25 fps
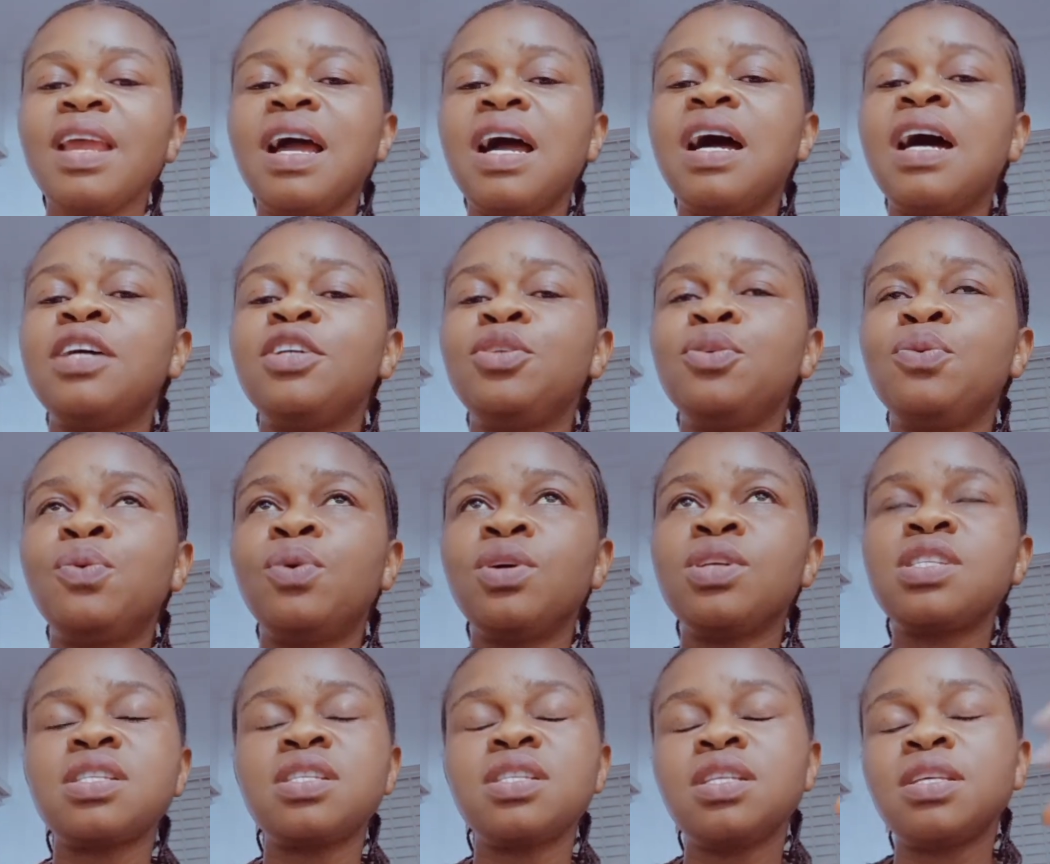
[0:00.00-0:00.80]
and you
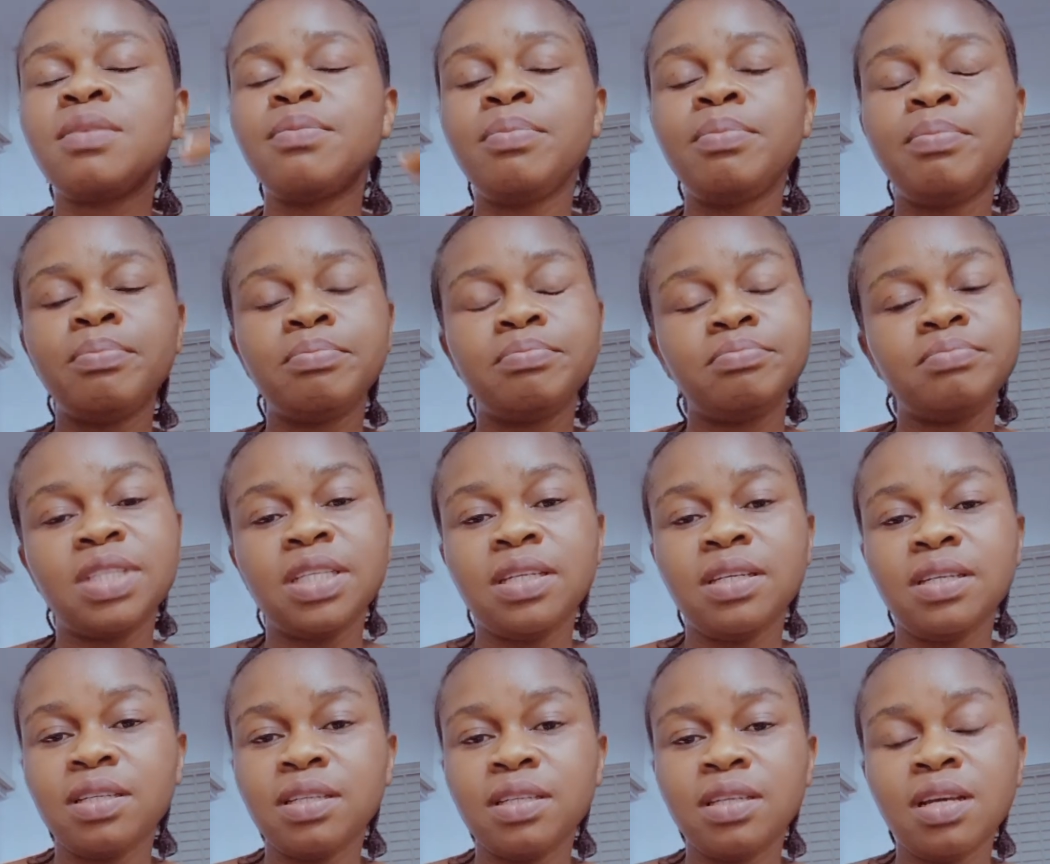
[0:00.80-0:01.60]
want
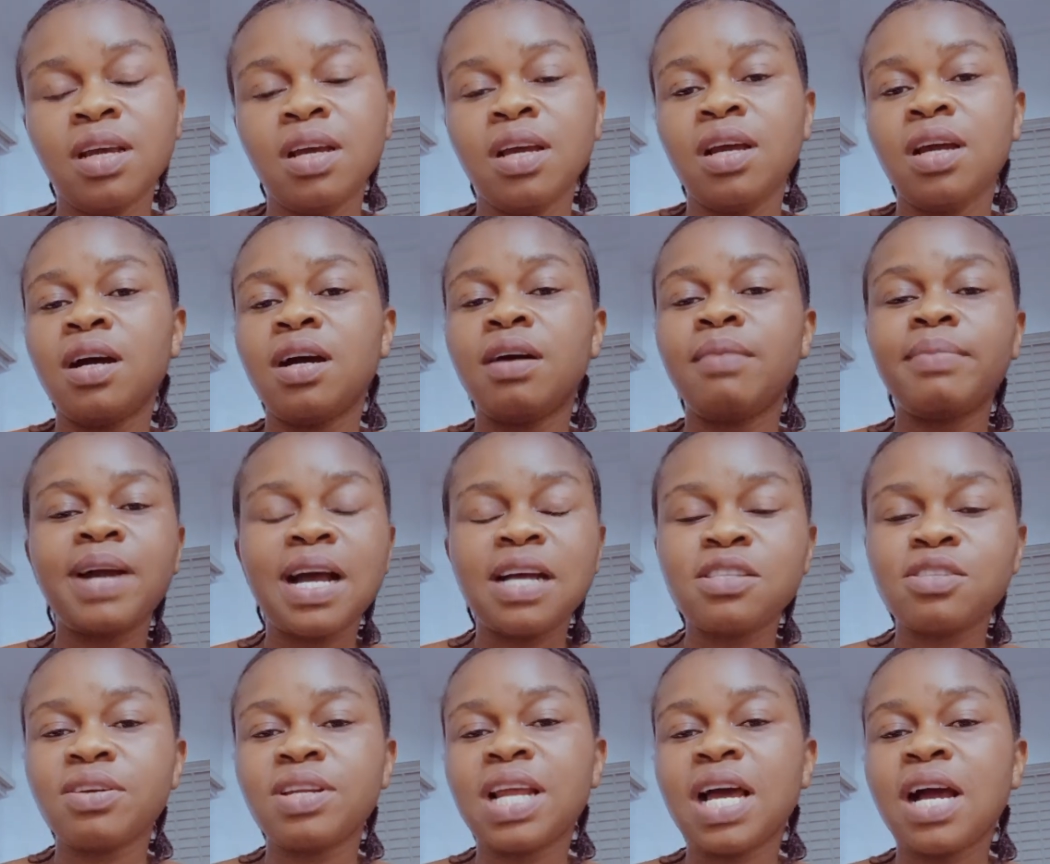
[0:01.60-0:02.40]
the
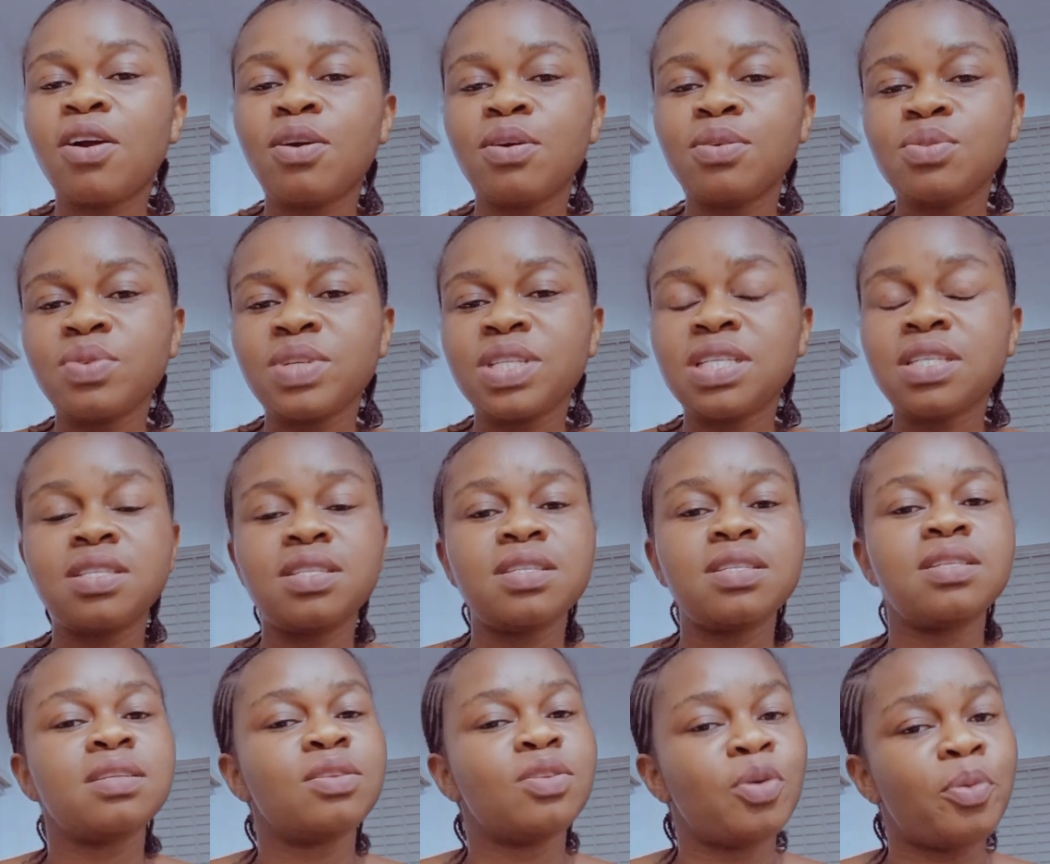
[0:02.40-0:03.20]
carton that comes with it,
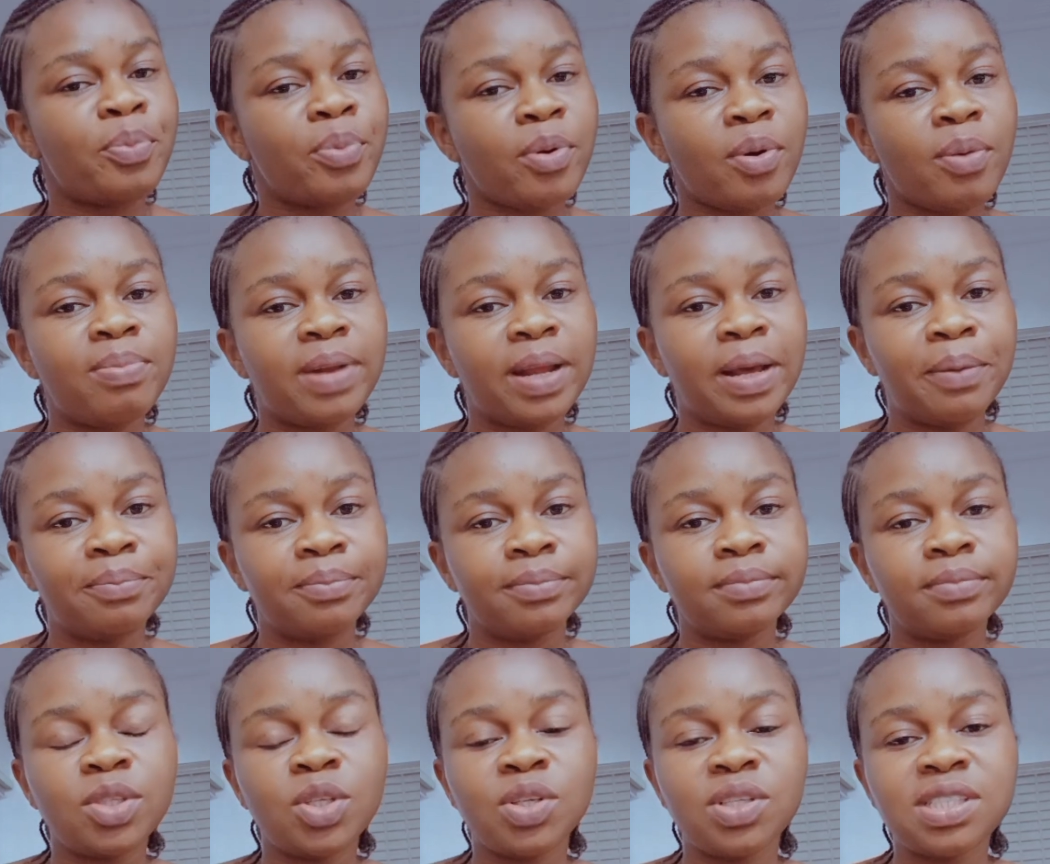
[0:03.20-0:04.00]
no
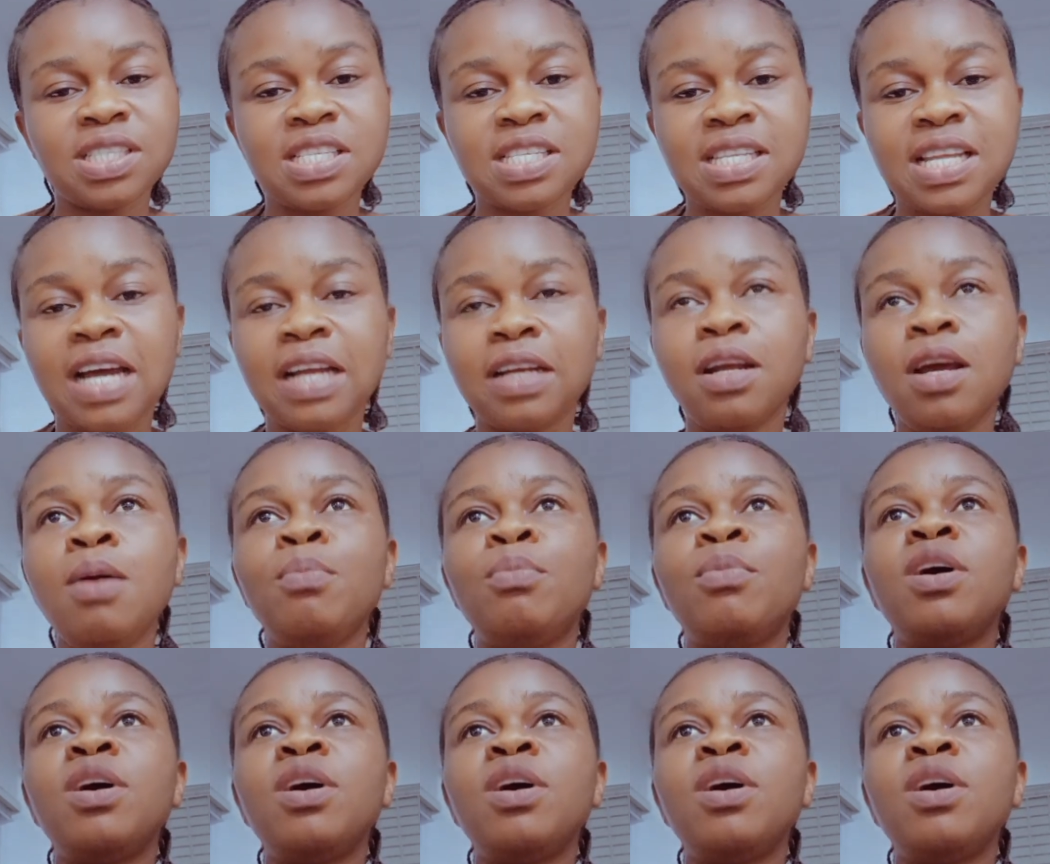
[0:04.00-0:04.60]
problem, you understand.